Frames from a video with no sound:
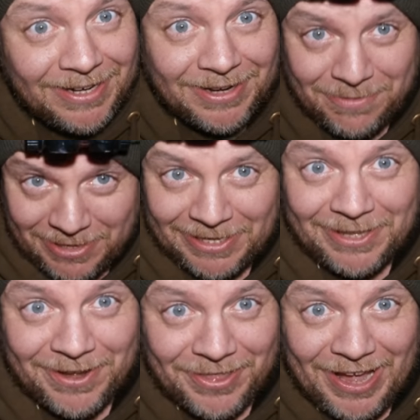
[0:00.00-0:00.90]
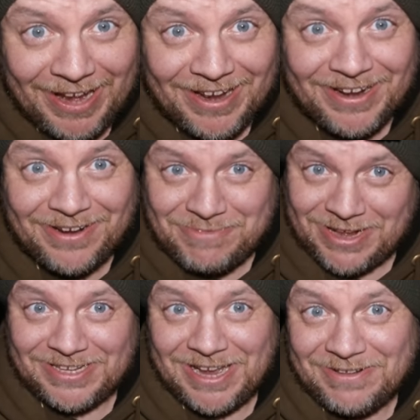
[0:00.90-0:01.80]
I don't mean it like that. I
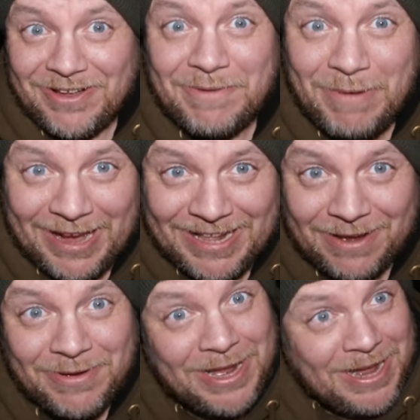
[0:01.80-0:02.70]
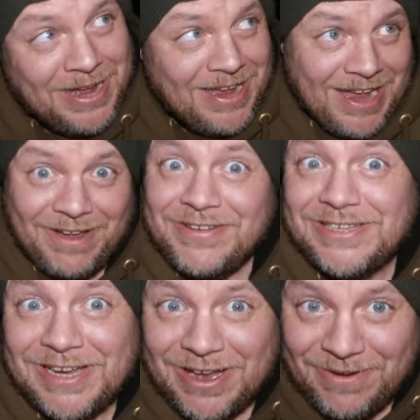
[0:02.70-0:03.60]
mean, I don't like packing up, having
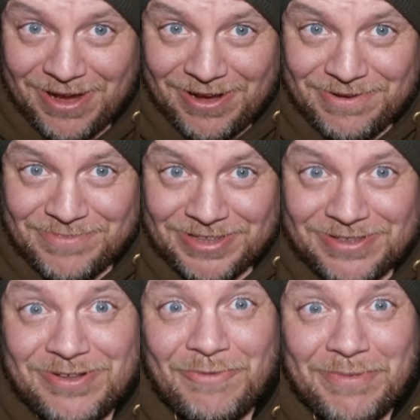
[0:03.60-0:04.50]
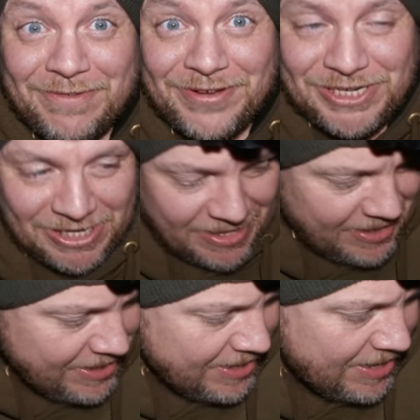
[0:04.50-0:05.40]
to go home and not be fishing.
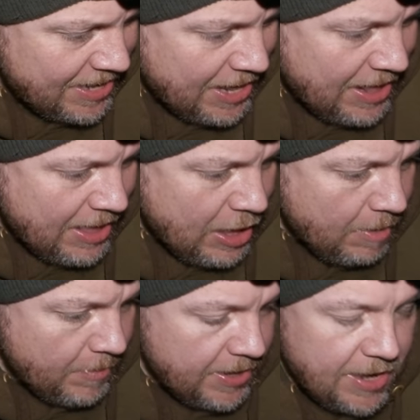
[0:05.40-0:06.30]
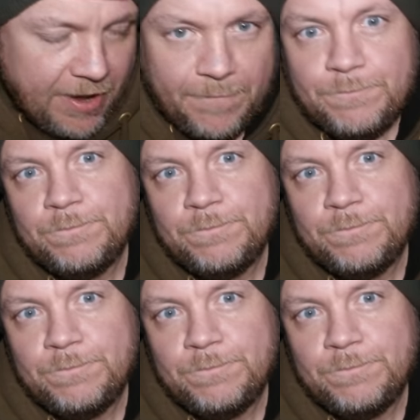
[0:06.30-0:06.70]
But yeah.